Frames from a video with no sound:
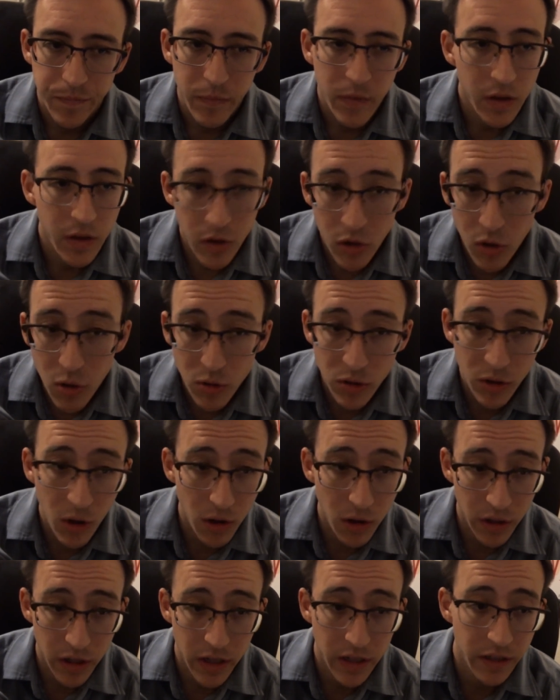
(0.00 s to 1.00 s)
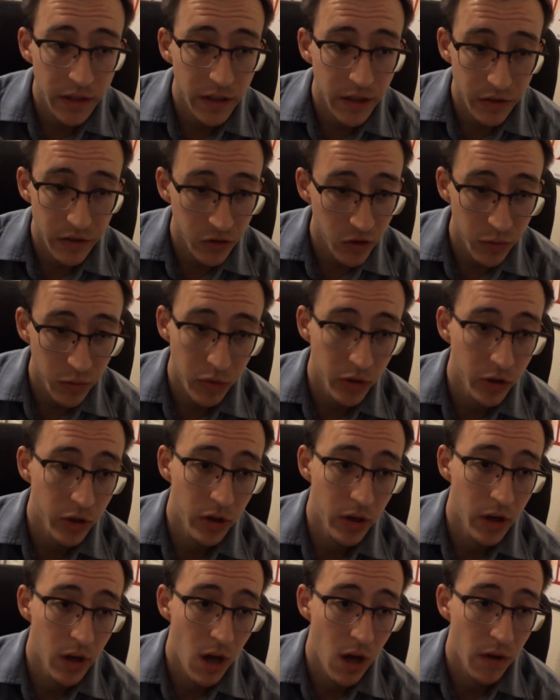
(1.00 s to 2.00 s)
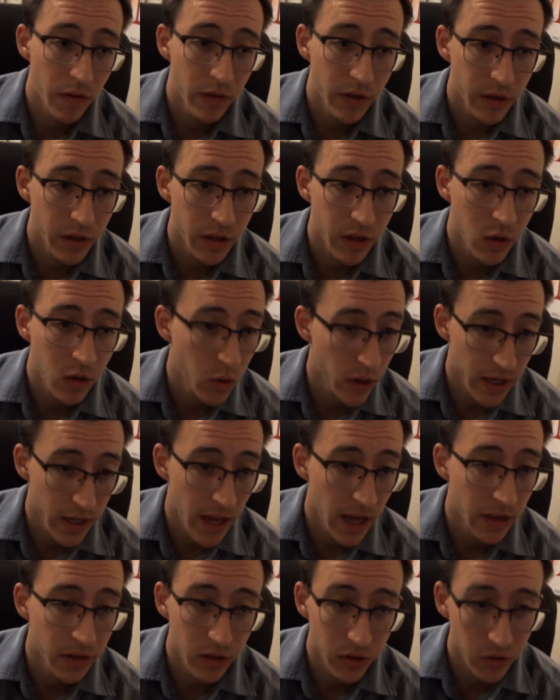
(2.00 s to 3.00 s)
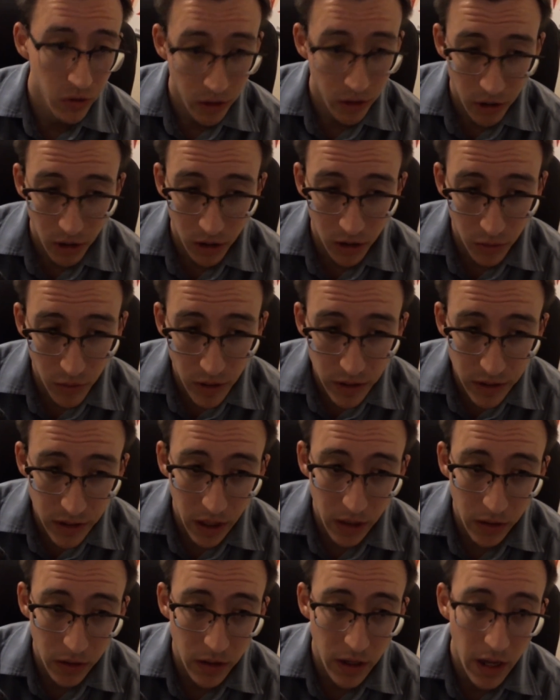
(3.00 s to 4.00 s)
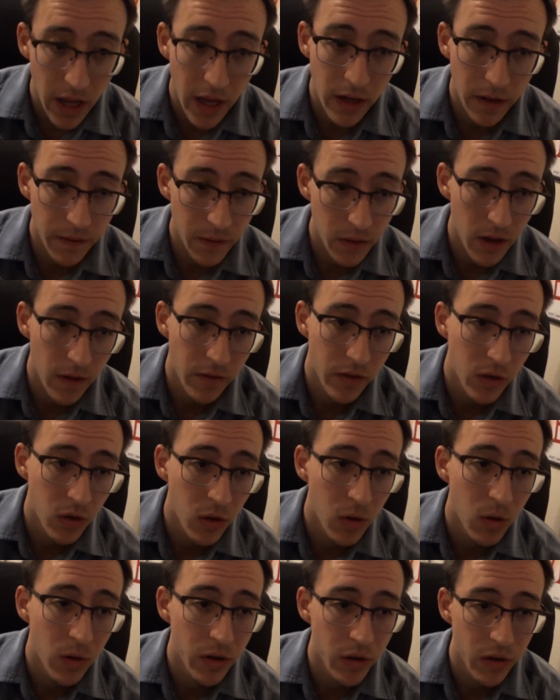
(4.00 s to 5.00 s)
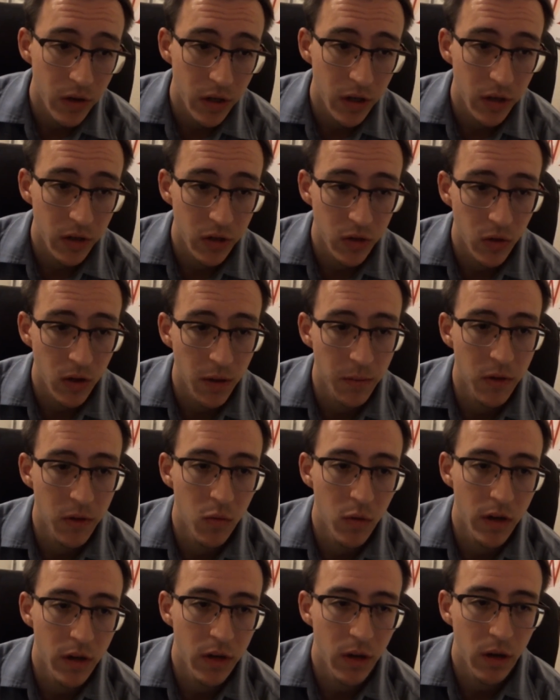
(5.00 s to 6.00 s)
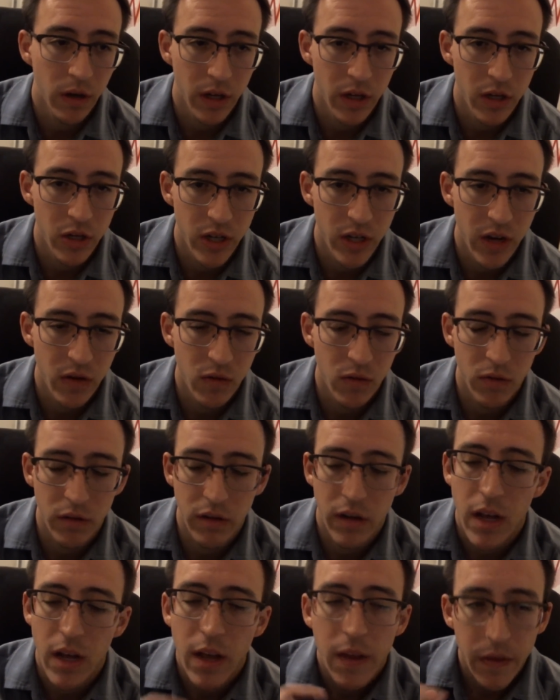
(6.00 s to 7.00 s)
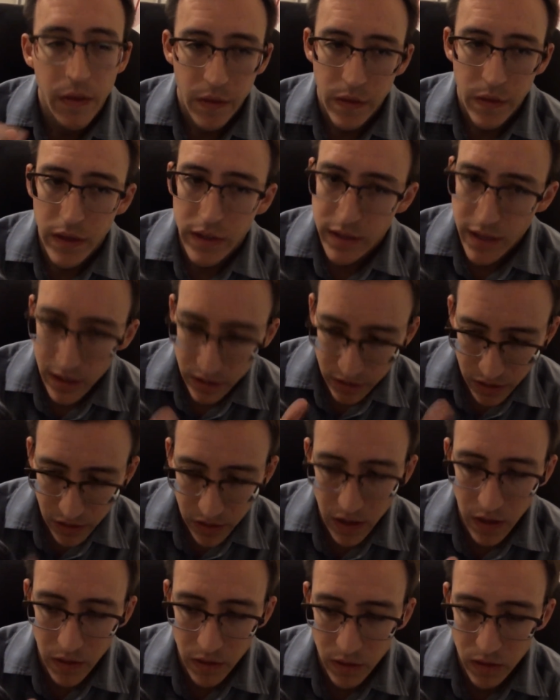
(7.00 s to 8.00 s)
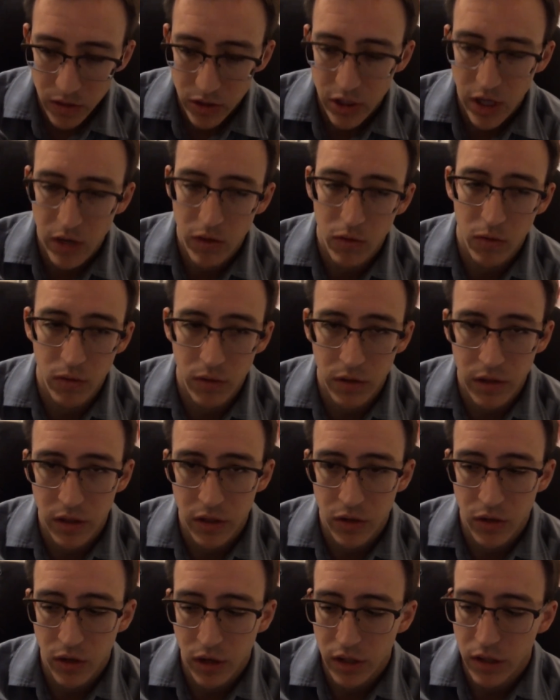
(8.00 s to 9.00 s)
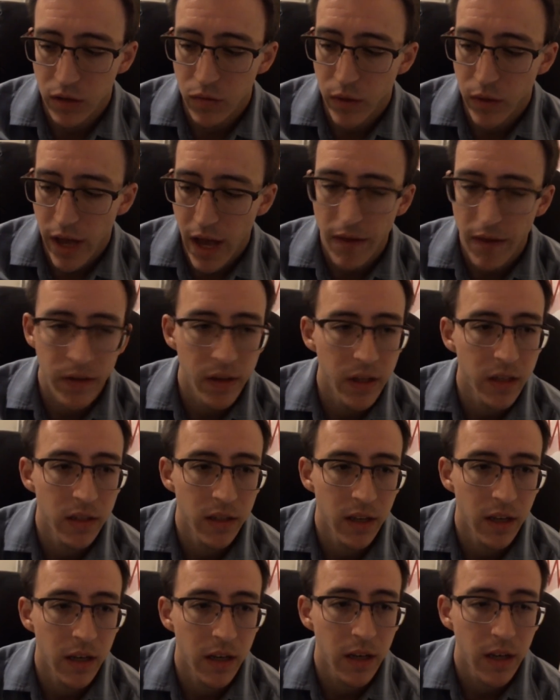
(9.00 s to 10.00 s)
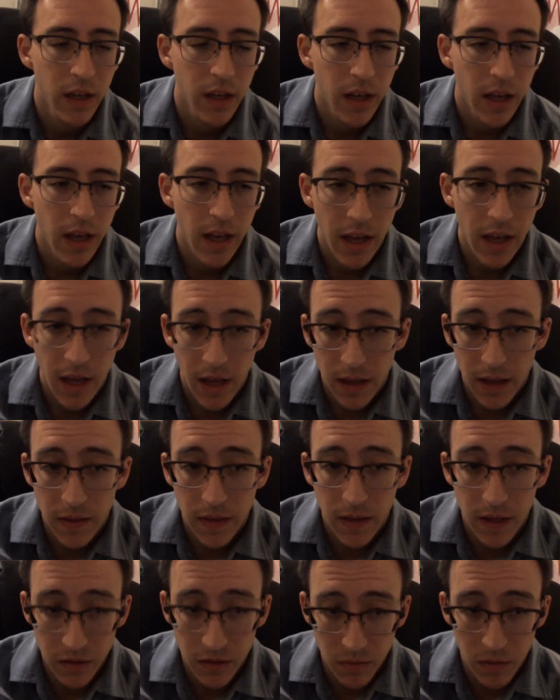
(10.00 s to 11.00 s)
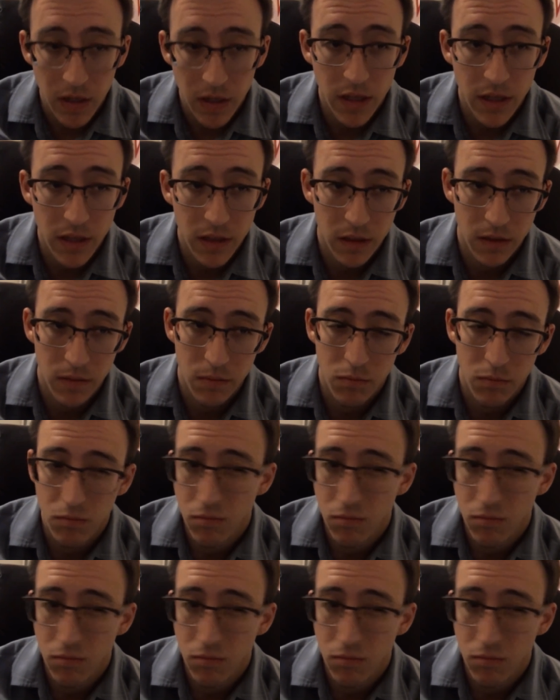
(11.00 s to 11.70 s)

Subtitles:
Null Darkness is super good. Obviously, quick cast, destroy target resonator, and if you have null, you can destroy up to 1 target J ruler. This is actually the other J ruler destruction we have in the set, and this one is